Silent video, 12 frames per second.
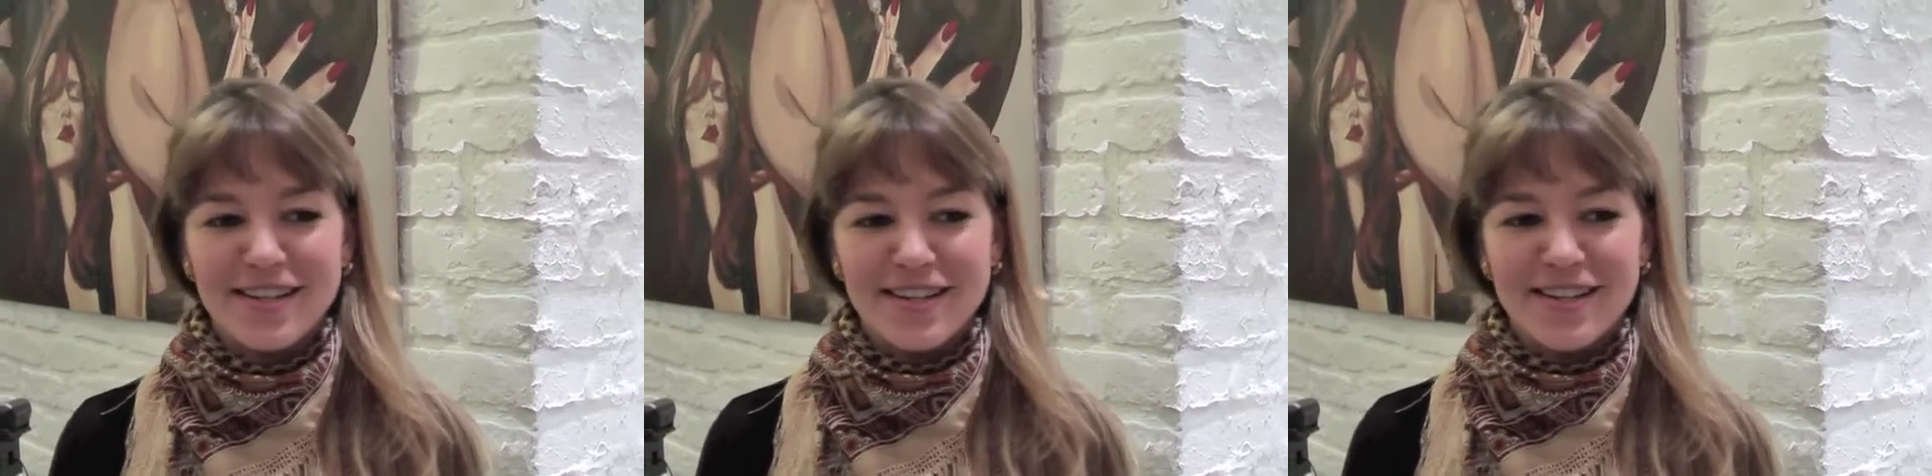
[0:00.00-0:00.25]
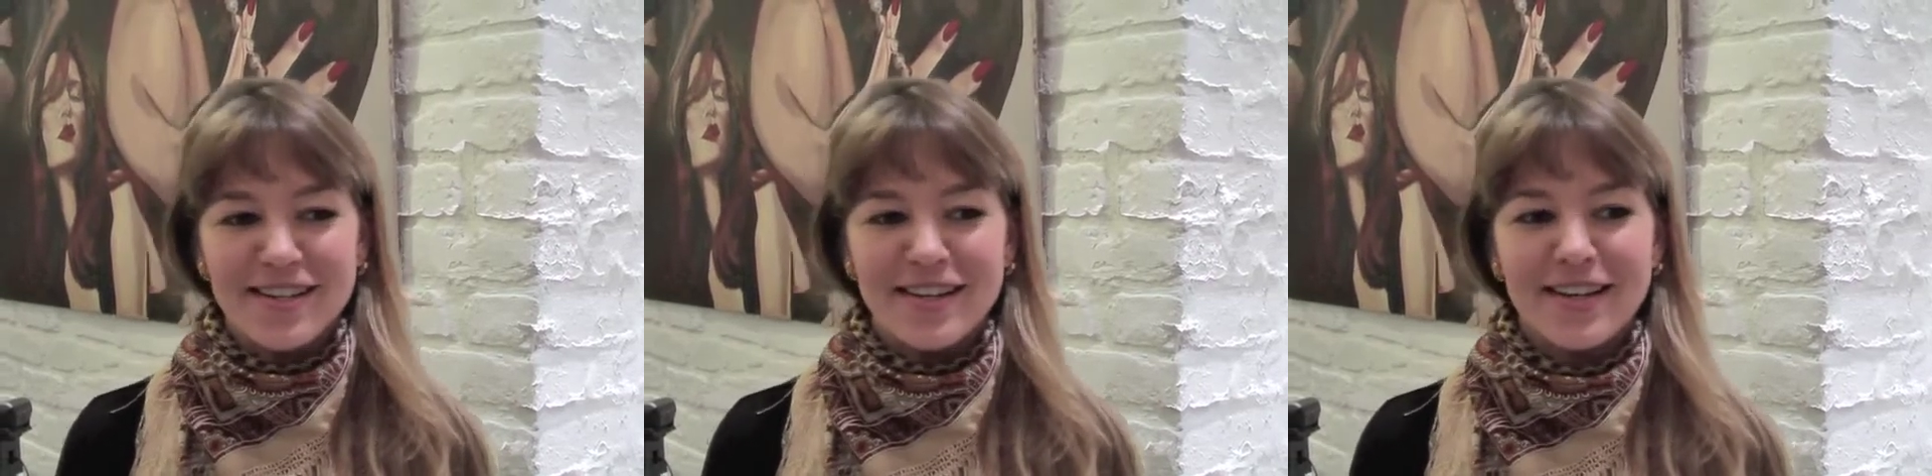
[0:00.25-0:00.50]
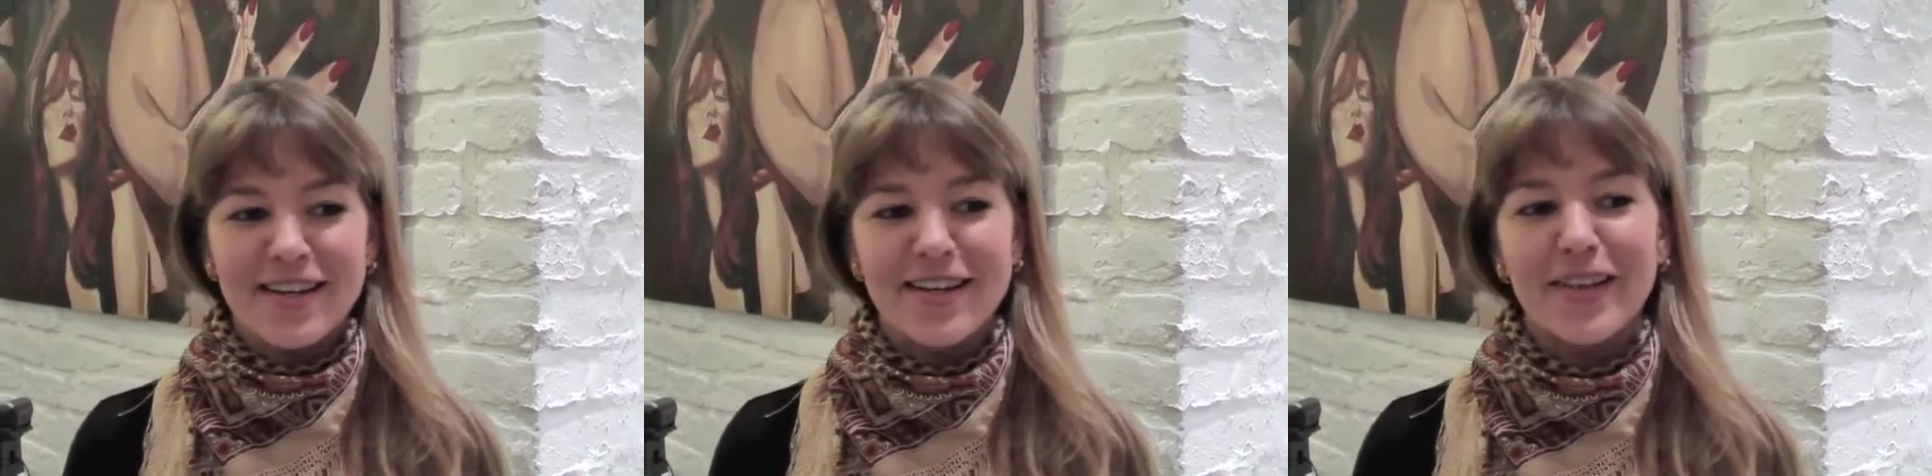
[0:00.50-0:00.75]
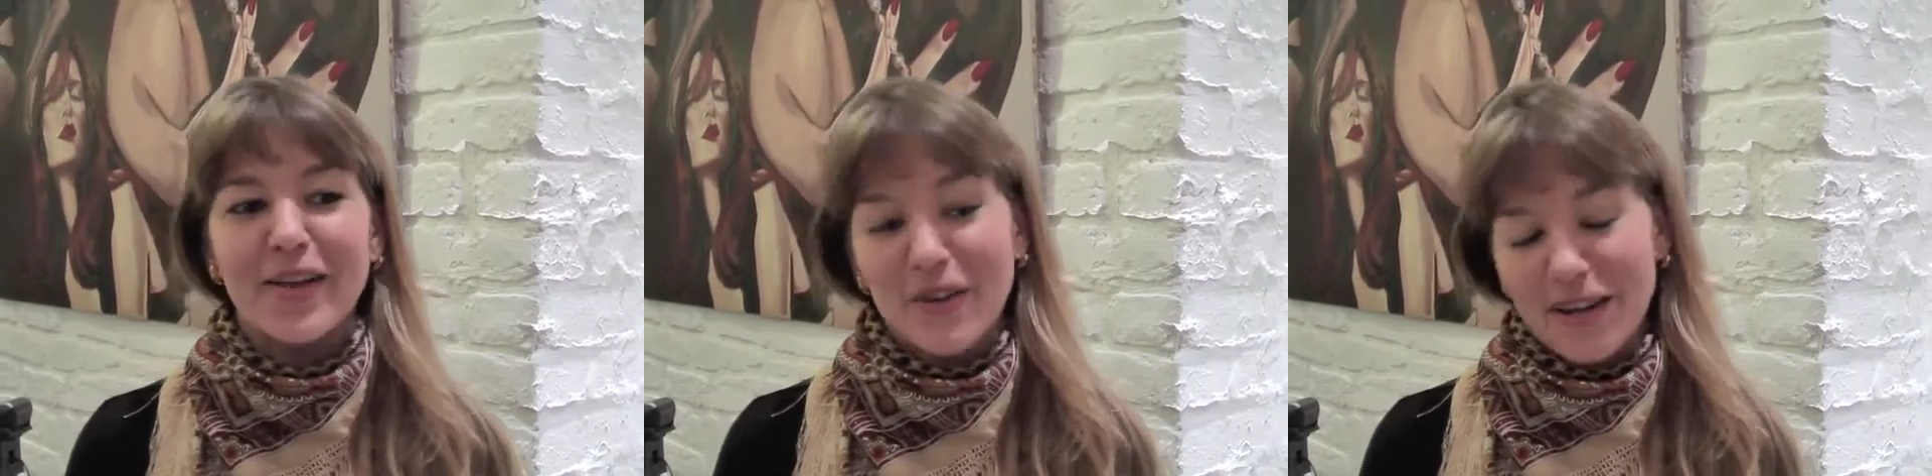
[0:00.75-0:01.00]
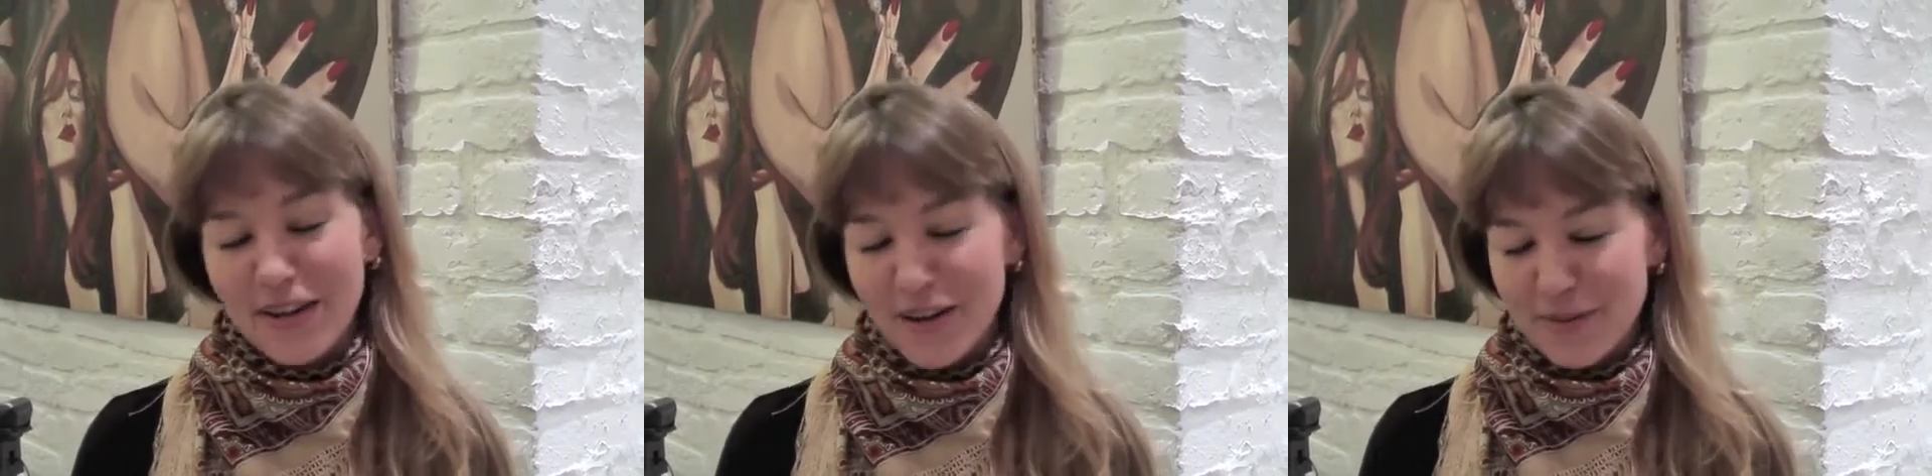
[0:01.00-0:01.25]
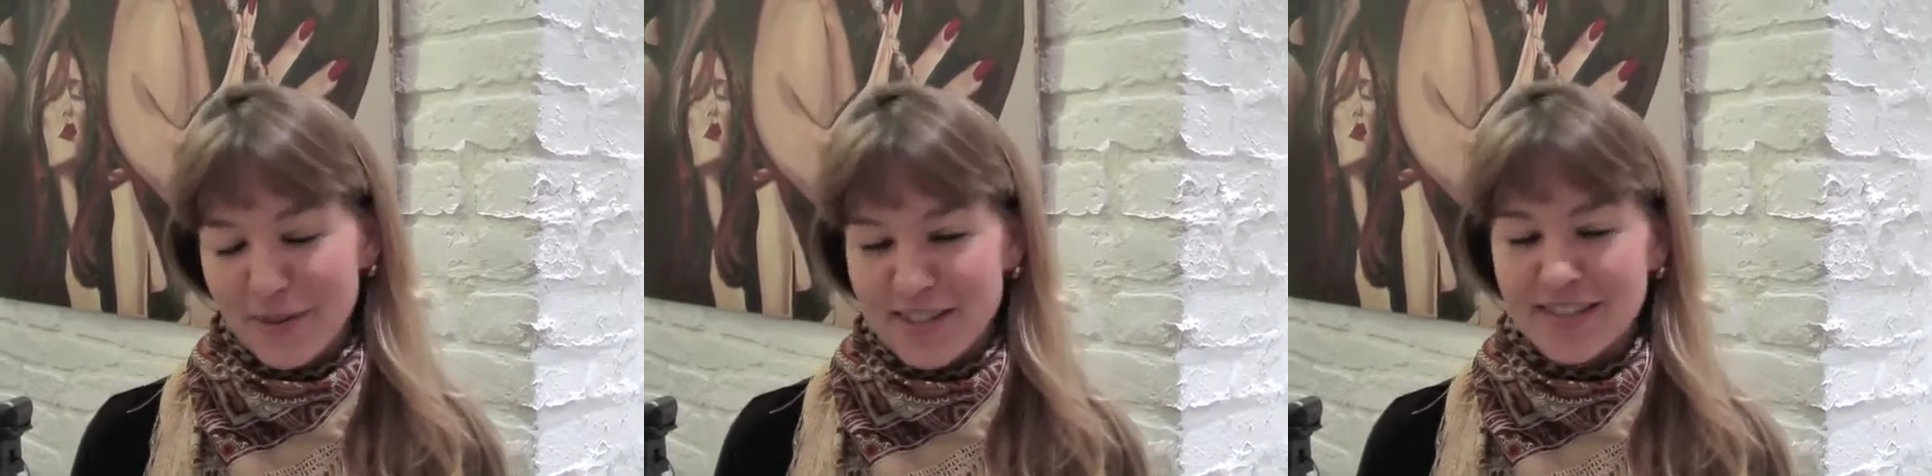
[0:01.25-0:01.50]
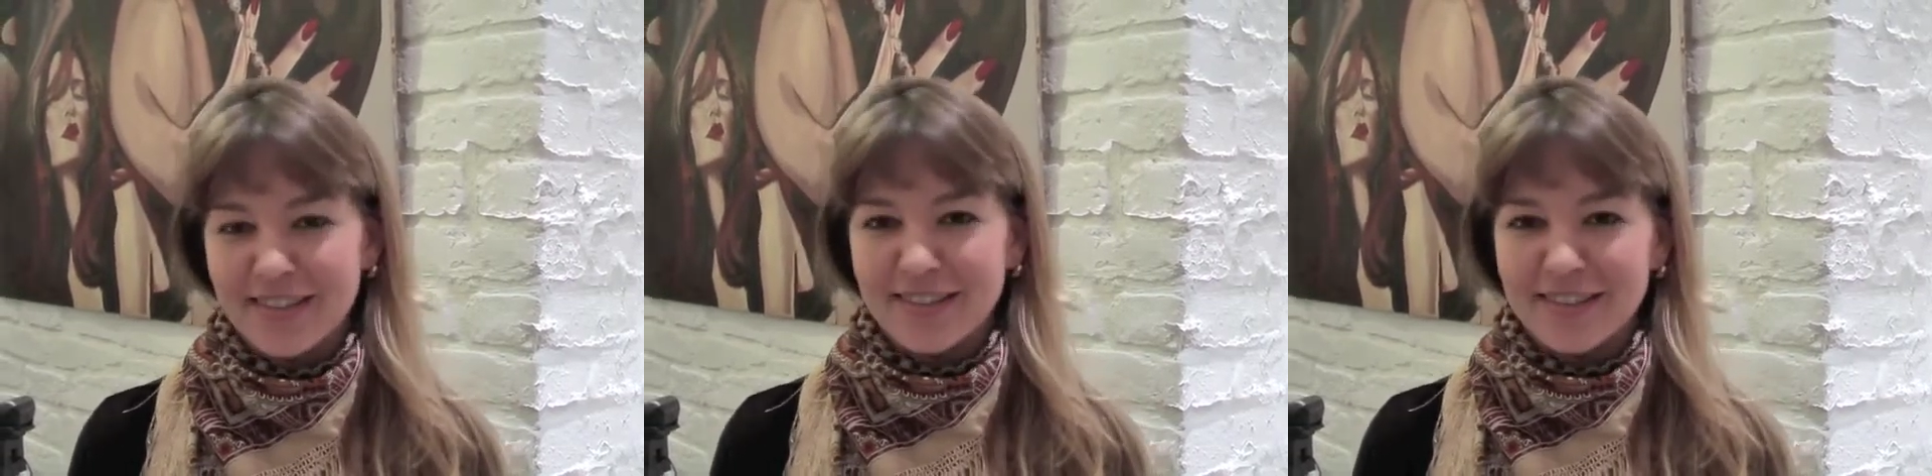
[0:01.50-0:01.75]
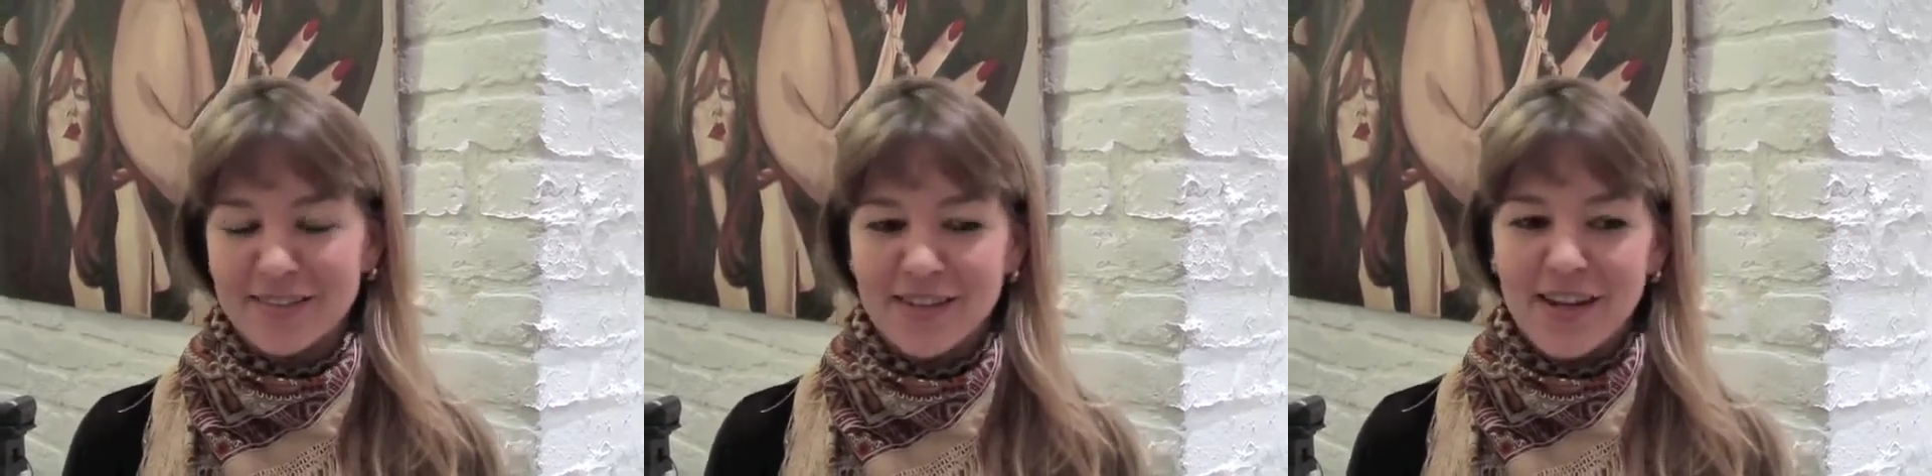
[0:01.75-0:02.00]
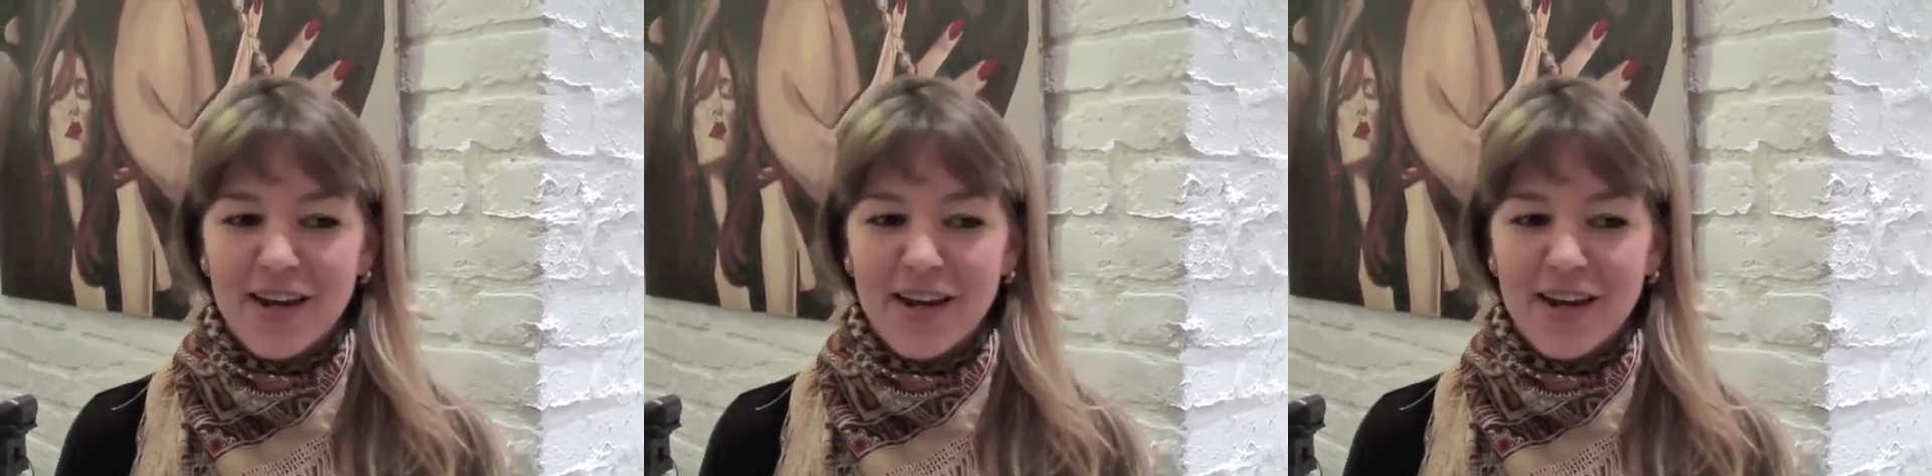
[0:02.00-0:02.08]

in law and economics, and I did